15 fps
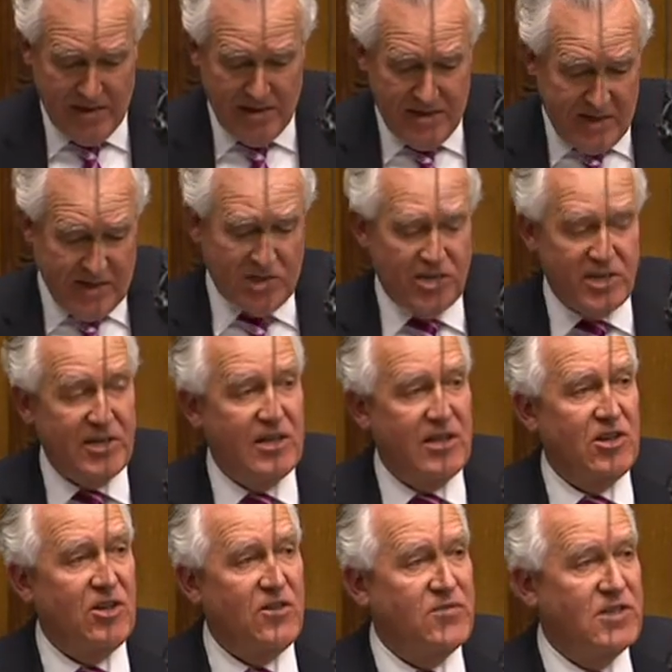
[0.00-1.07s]
Next year,
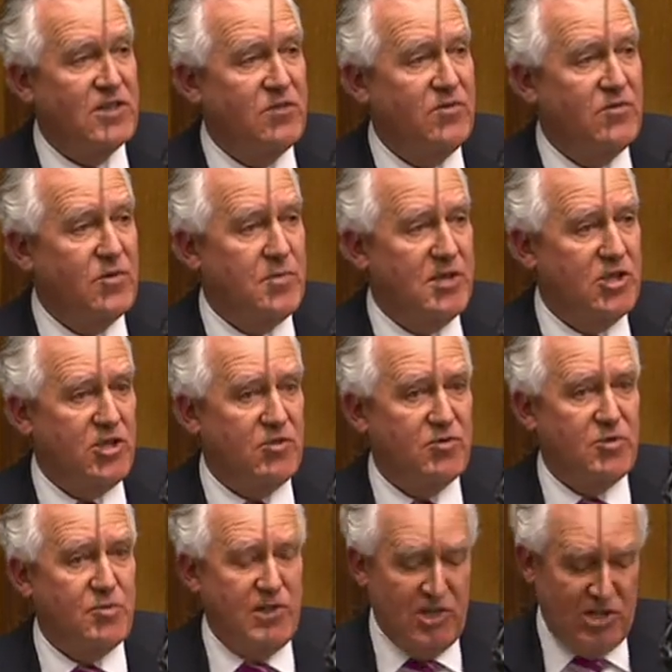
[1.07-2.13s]
the Office for Budget
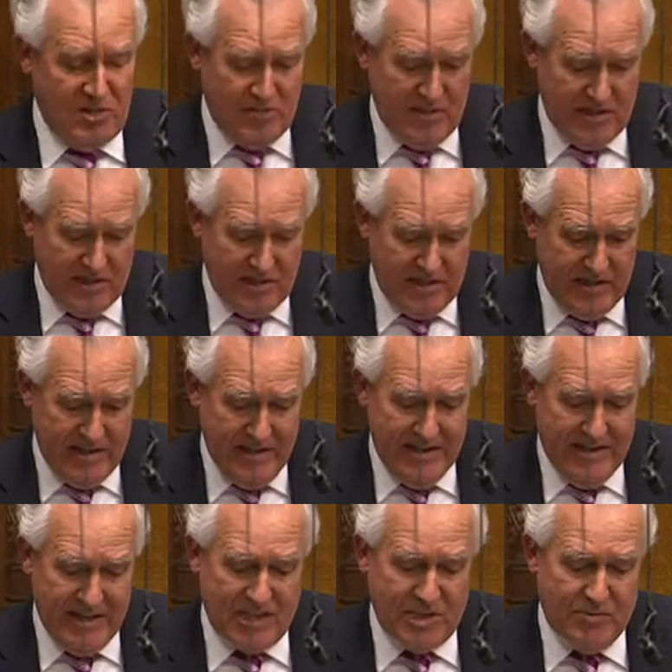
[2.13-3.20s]
Responsibility
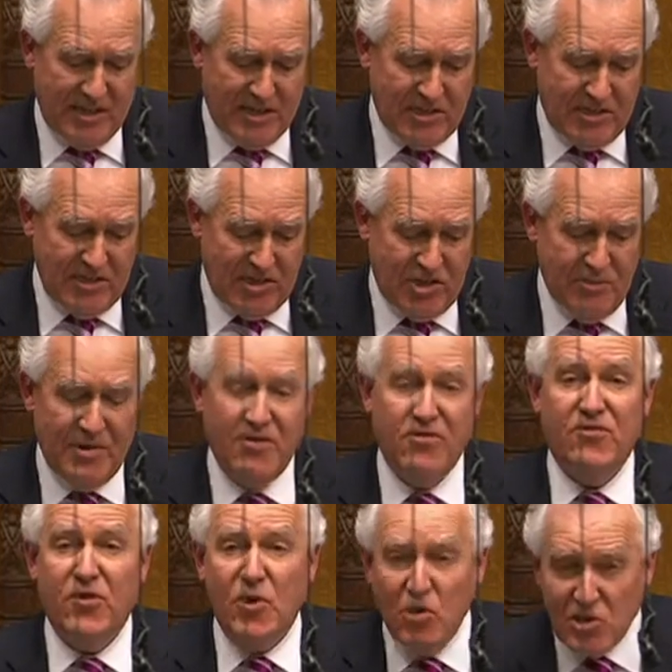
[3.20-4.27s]
expects it to be
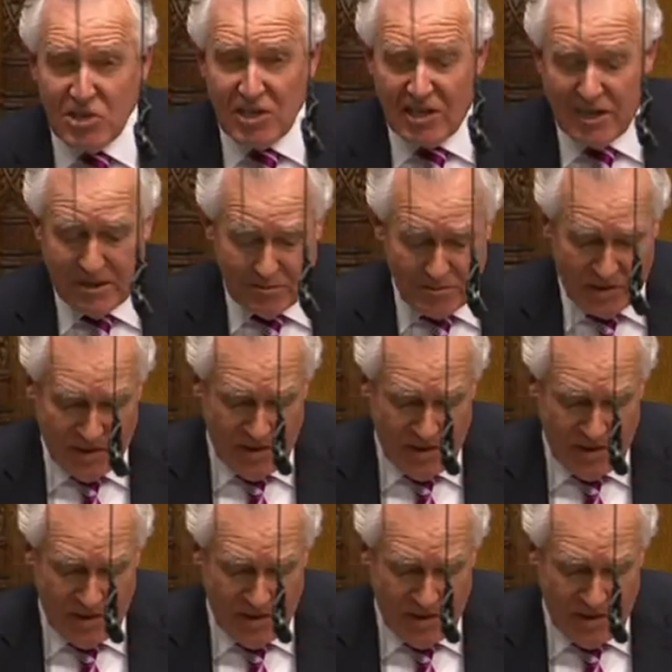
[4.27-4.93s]
4 times